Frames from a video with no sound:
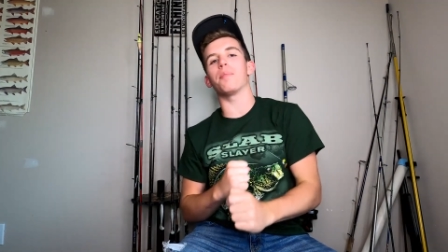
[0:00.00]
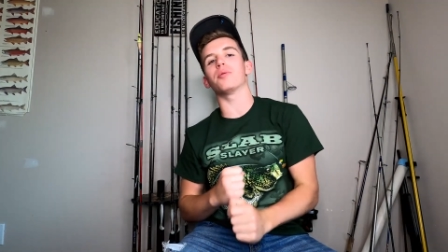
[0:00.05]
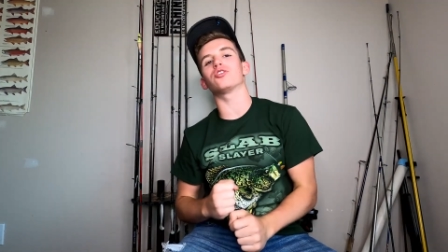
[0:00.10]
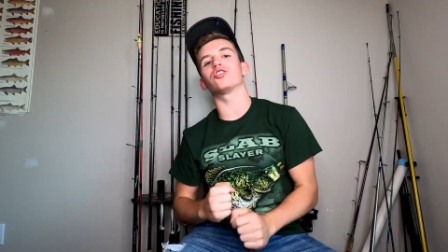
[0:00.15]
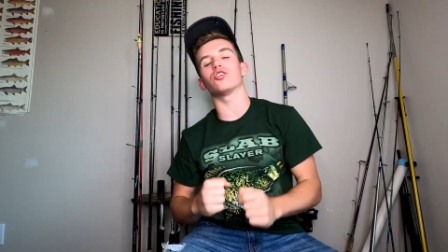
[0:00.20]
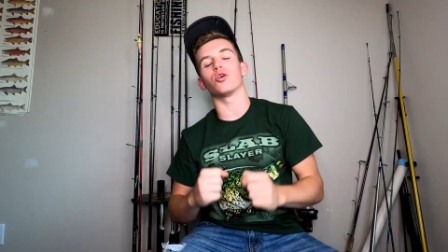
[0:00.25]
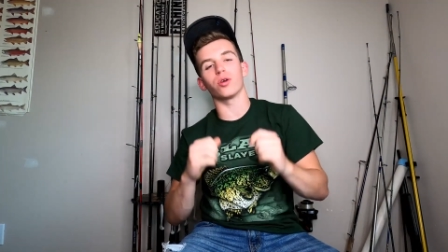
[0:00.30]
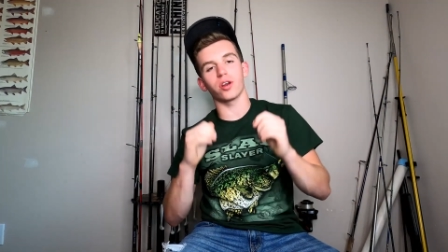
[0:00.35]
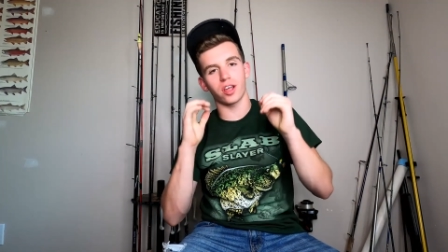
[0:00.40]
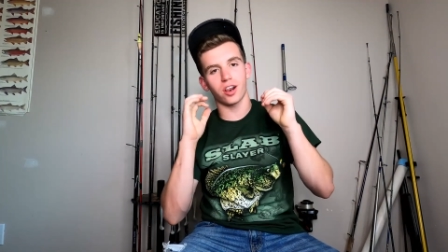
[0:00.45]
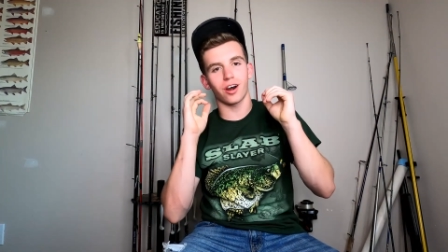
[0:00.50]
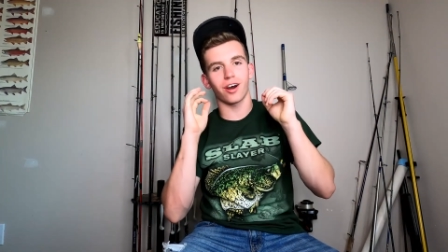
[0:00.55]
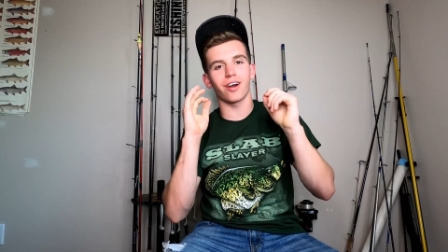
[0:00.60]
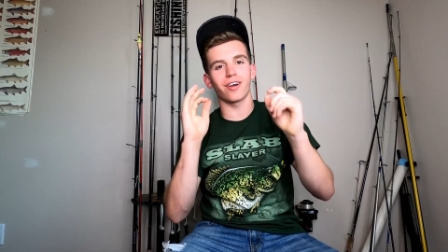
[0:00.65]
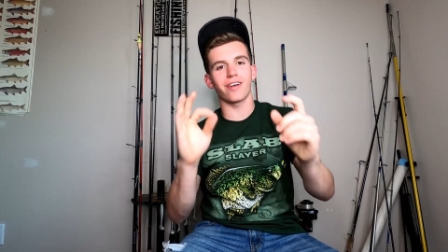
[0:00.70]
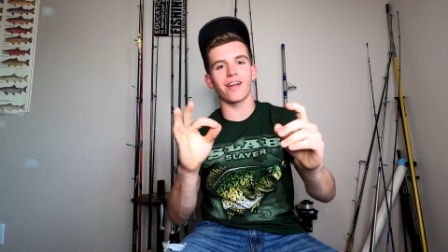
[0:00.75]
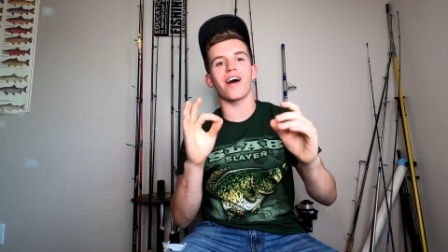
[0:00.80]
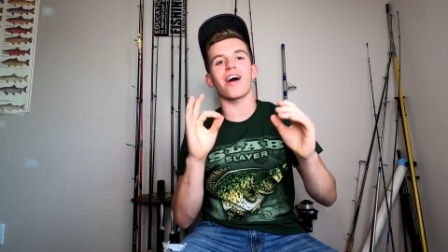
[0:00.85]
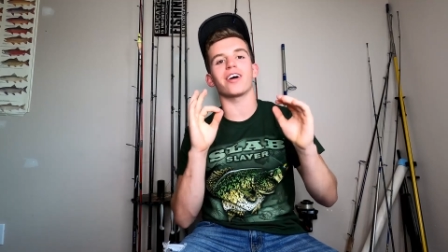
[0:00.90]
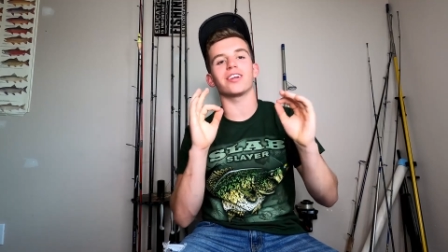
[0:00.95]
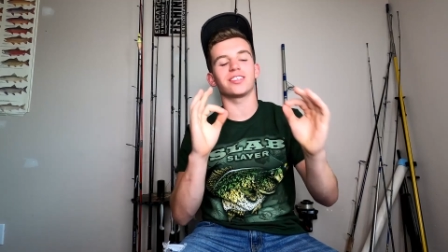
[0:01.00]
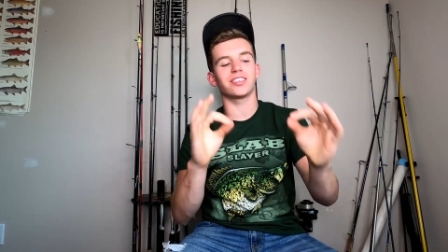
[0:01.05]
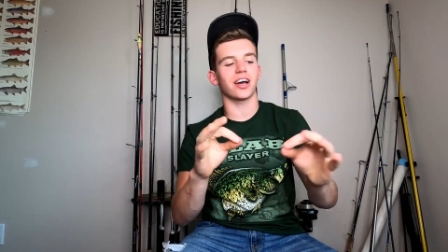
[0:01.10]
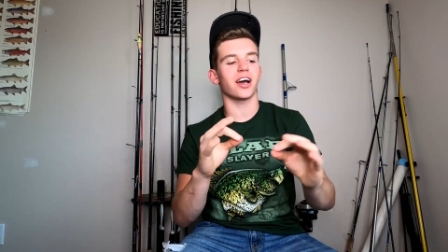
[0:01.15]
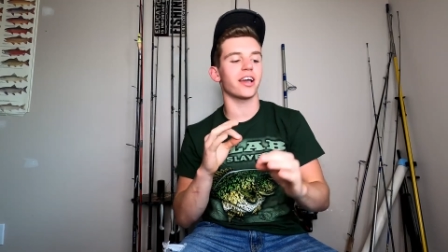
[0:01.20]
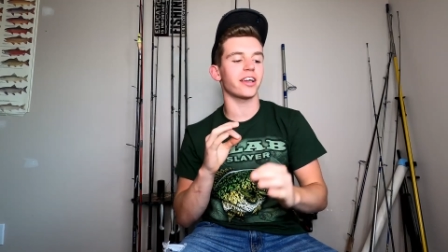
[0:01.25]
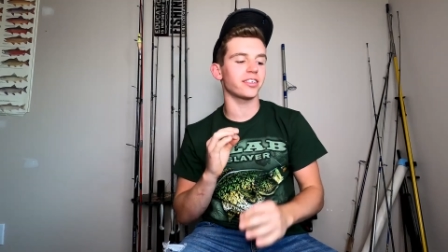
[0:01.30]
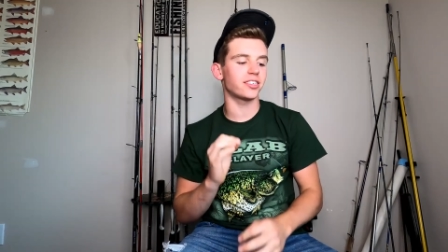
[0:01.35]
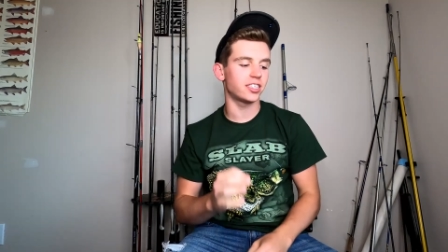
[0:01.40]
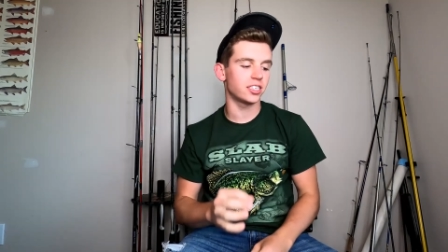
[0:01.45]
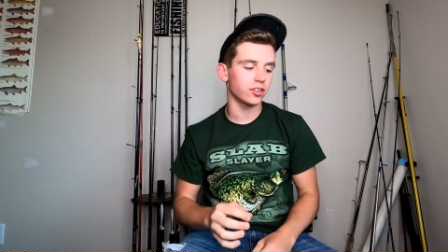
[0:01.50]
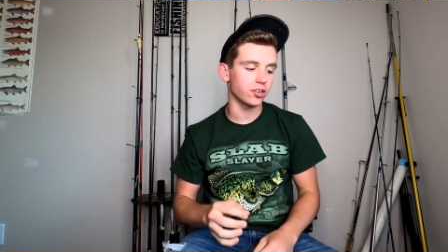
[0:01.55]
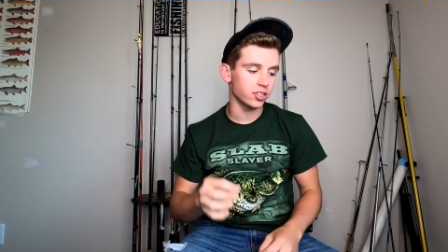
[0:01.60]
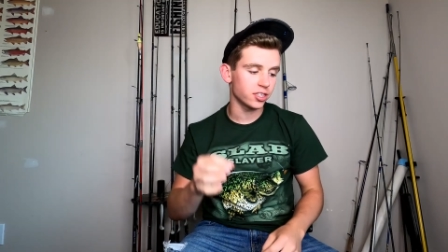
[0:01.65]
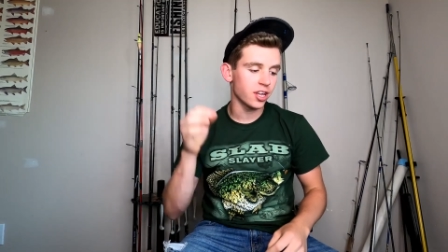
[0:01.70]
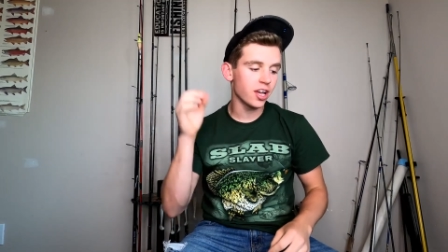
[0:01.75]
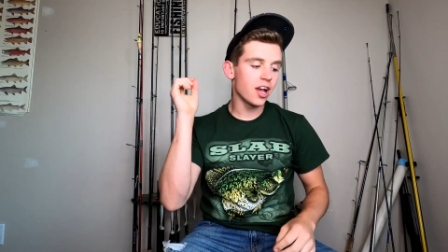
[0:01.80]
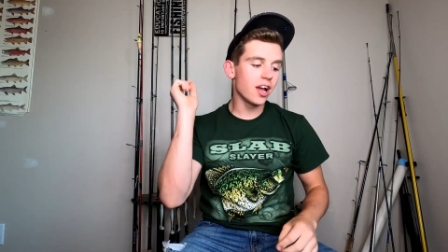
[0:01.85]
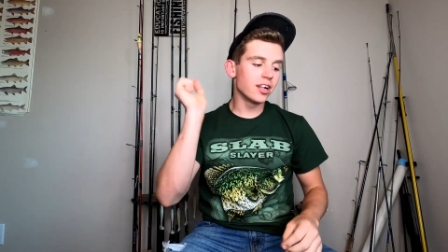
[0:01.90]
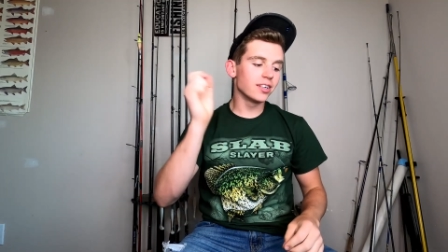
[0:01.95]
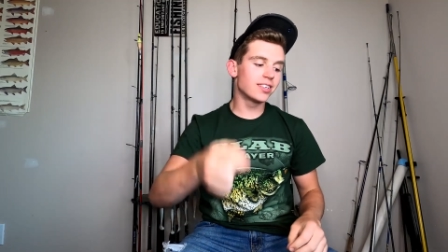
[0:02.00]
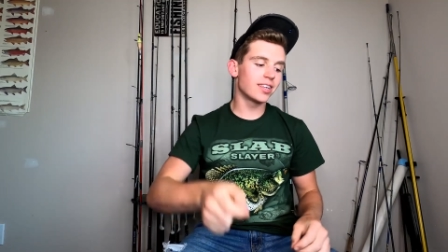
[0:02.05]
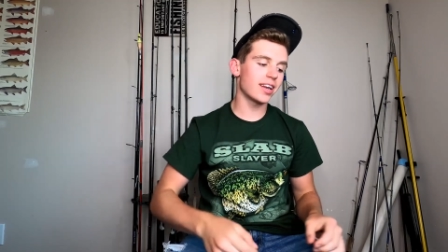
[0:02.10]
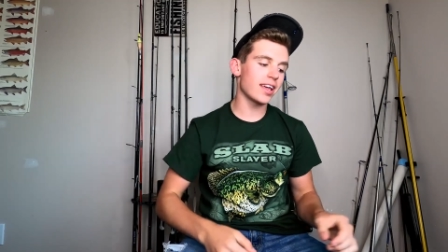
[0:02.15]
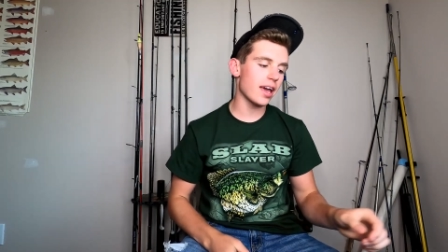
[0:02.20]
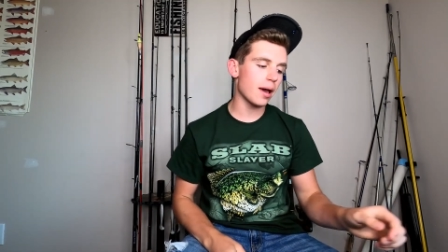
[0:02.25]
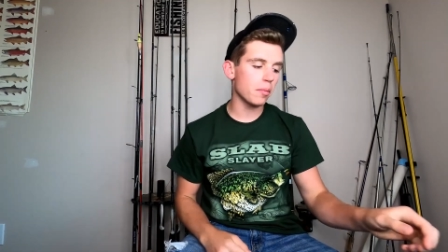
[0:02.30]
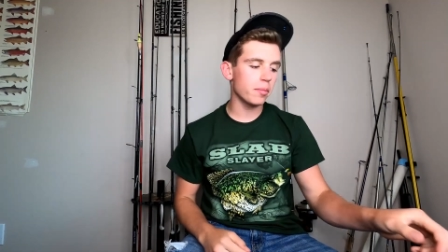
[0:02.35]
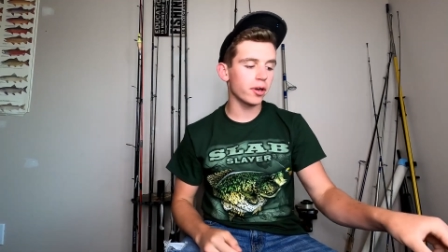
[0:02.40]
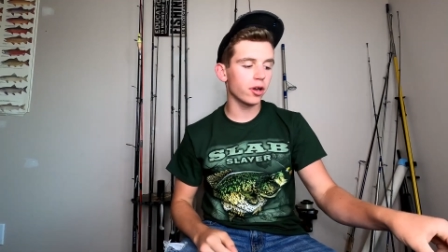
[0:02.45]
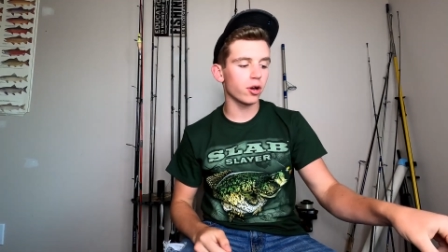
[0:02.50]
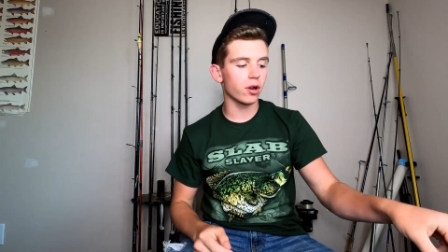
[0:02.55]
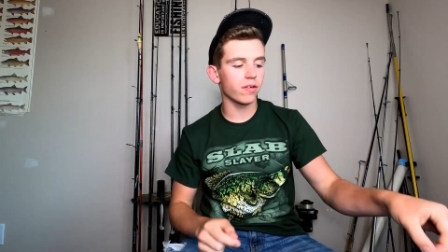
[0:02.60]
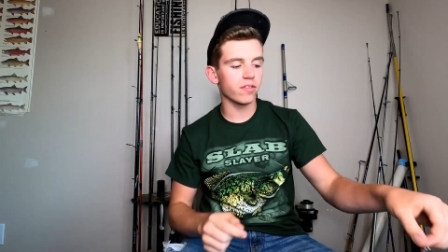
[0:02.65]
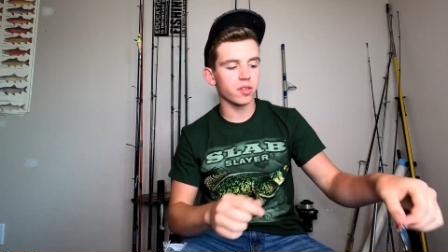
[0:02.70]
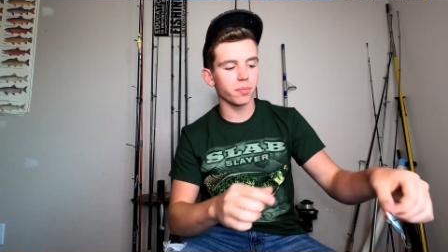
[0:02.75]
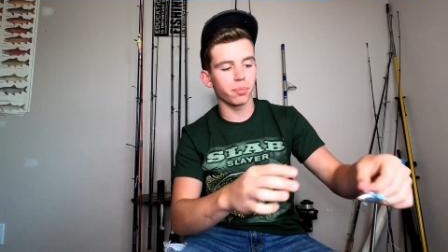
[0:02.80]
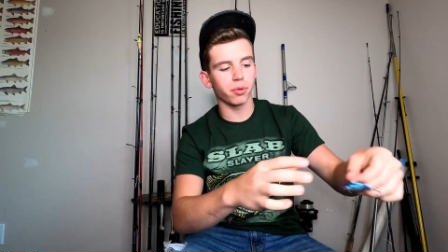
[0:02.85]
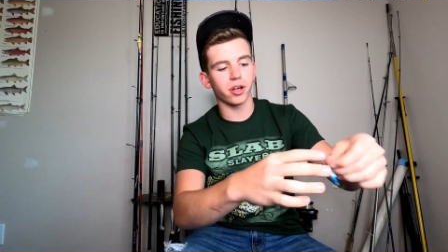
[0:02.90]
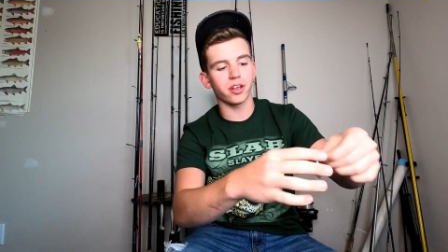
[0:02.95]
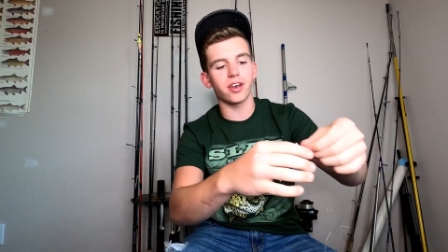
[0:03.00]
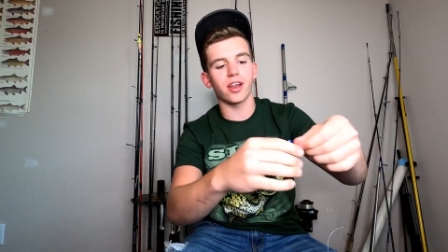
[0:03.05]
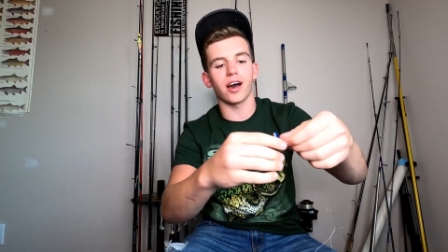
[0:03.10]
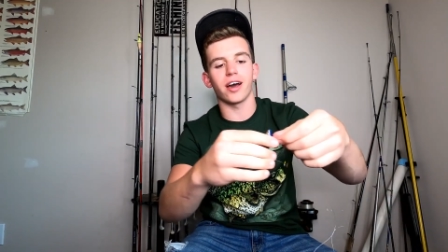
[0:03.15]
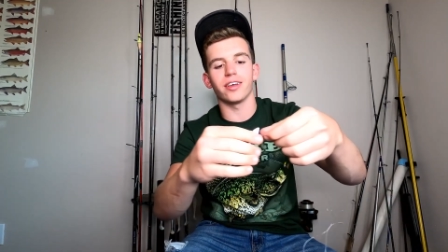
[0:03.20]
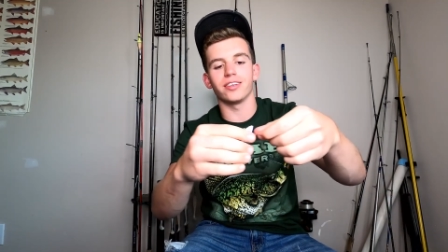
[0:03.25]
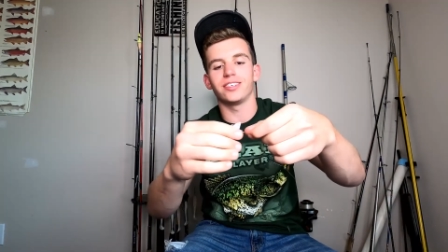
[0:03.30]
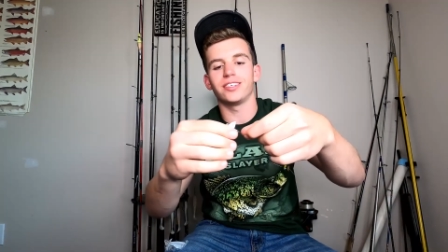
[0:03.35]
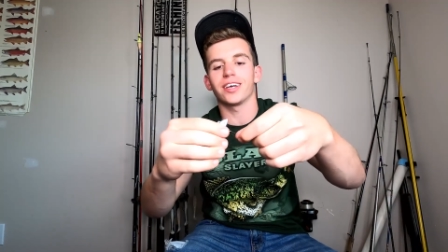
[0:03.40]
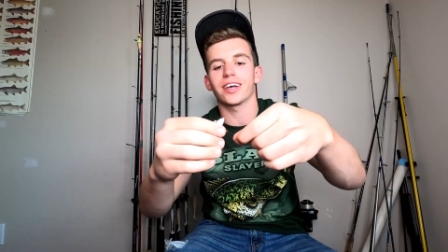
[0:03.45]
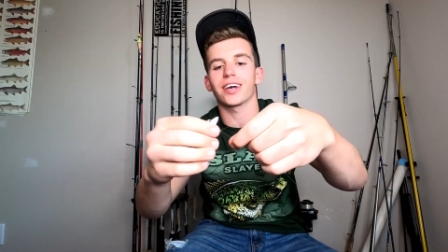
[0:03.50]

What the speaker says: episode in our knot tying series. Today I'm going to be going over the blood knot.